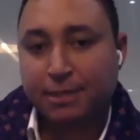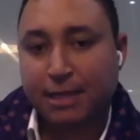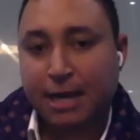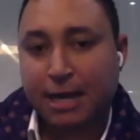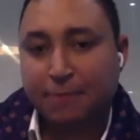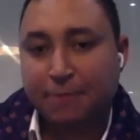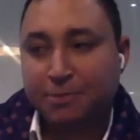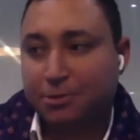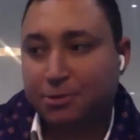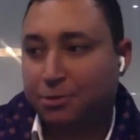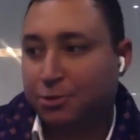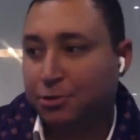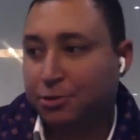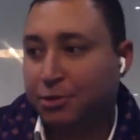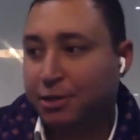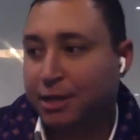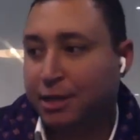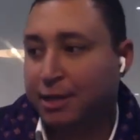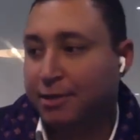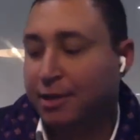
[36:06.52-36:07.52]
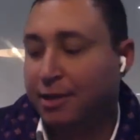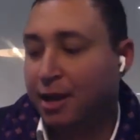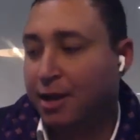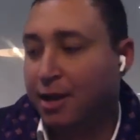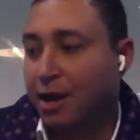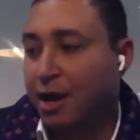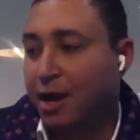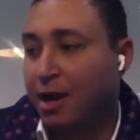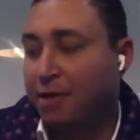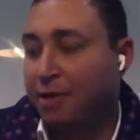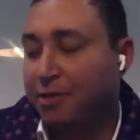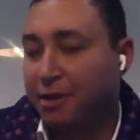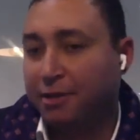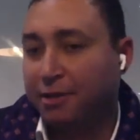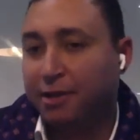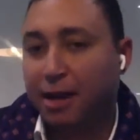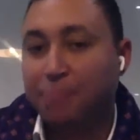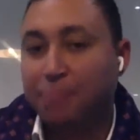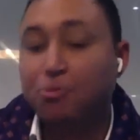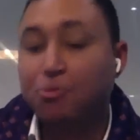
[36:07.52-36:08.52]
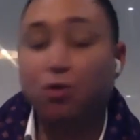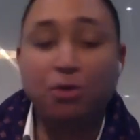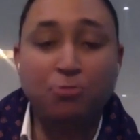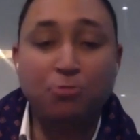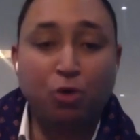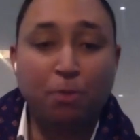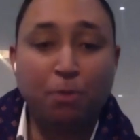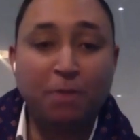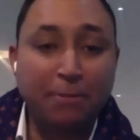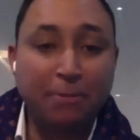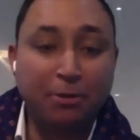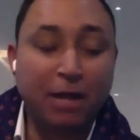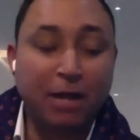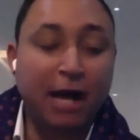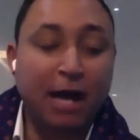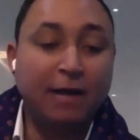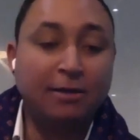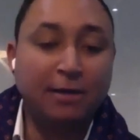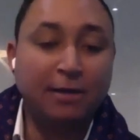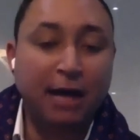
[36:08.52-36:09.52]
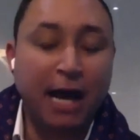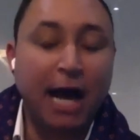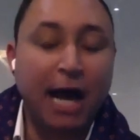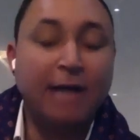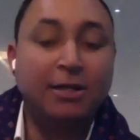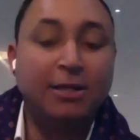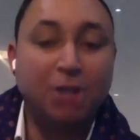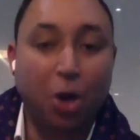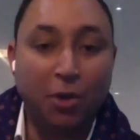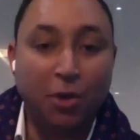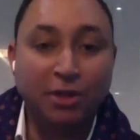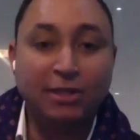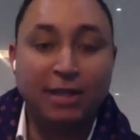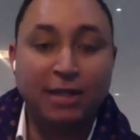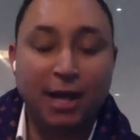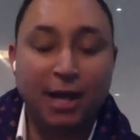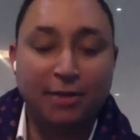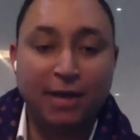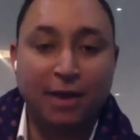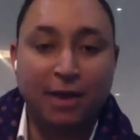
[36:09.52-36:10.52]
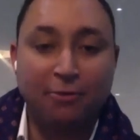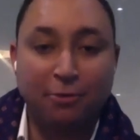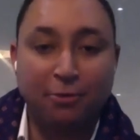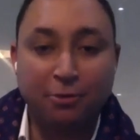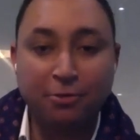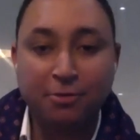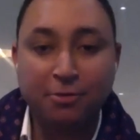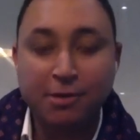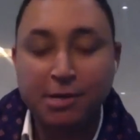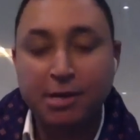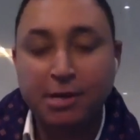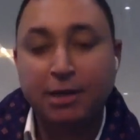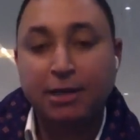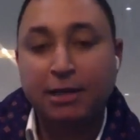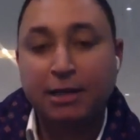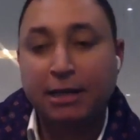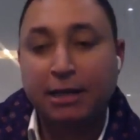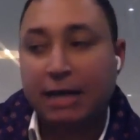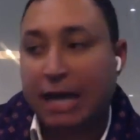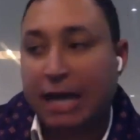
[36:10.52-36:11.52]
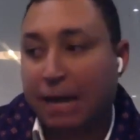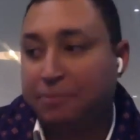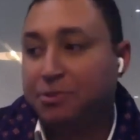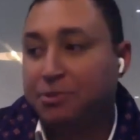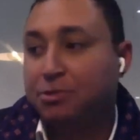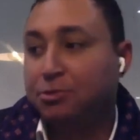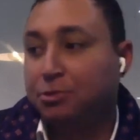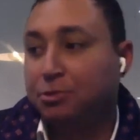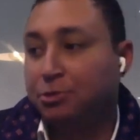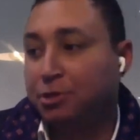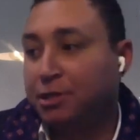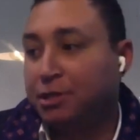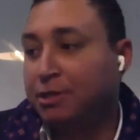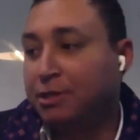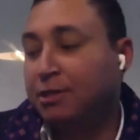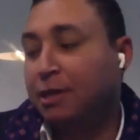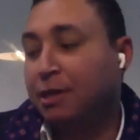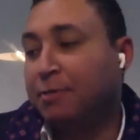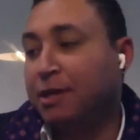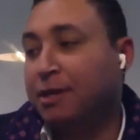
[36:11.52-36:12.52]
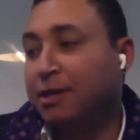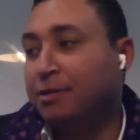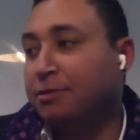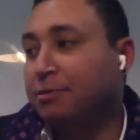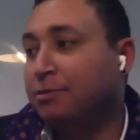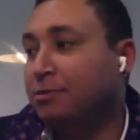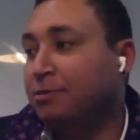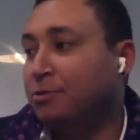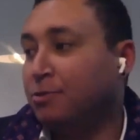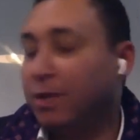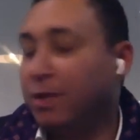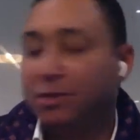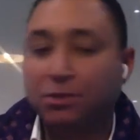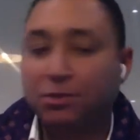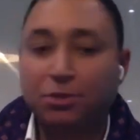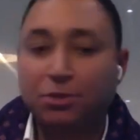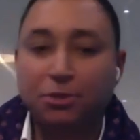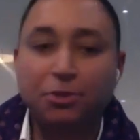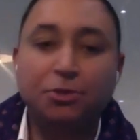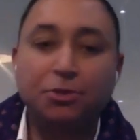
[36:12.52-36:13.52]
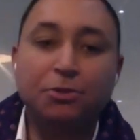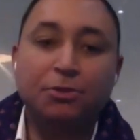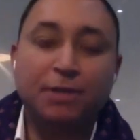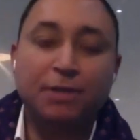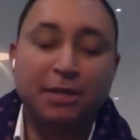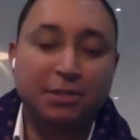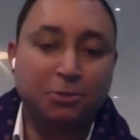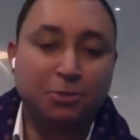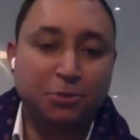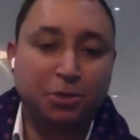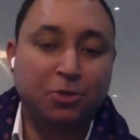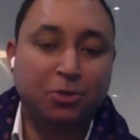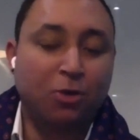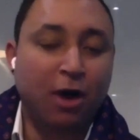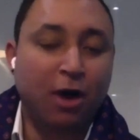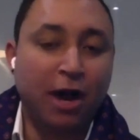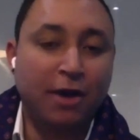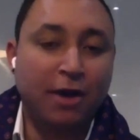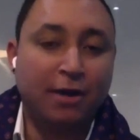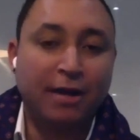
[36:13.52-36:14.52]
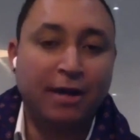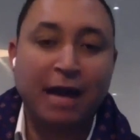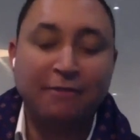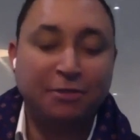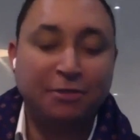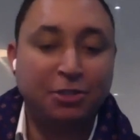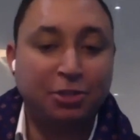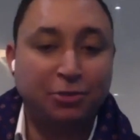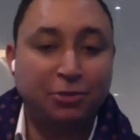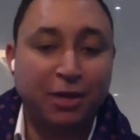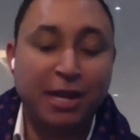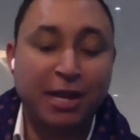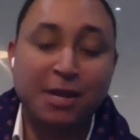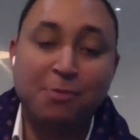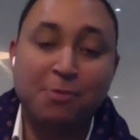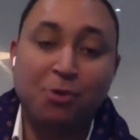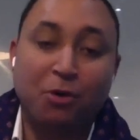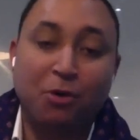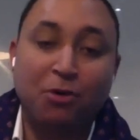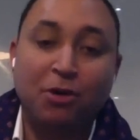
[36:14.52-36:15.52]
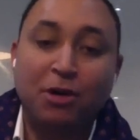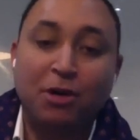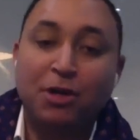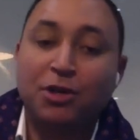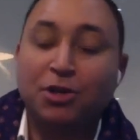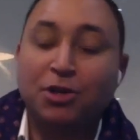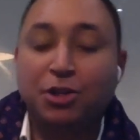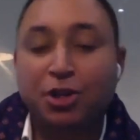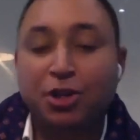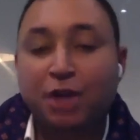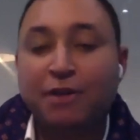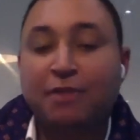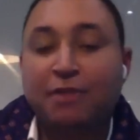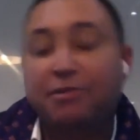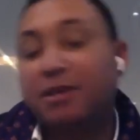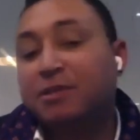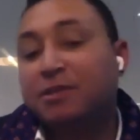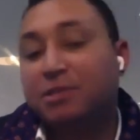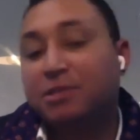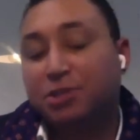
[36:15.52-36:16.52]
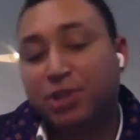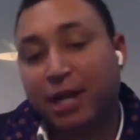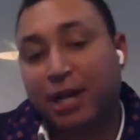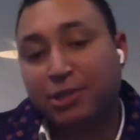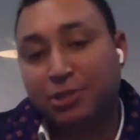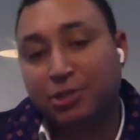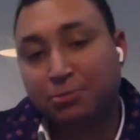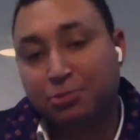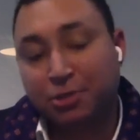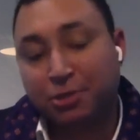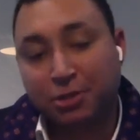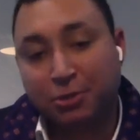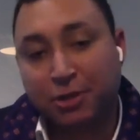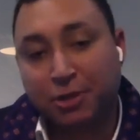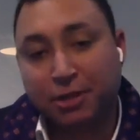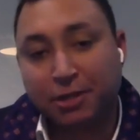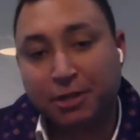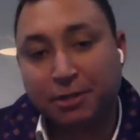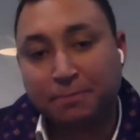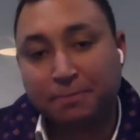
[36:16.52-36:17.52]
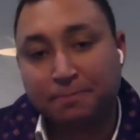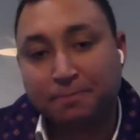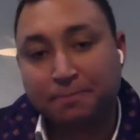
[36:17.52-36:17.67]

Absolutely. And, and, I, and I think uh, more and more people are, are going down that route. Absolutely. I mean, when Google doesn't require you to have a degree anymore, you know that things are changing pretty quickly.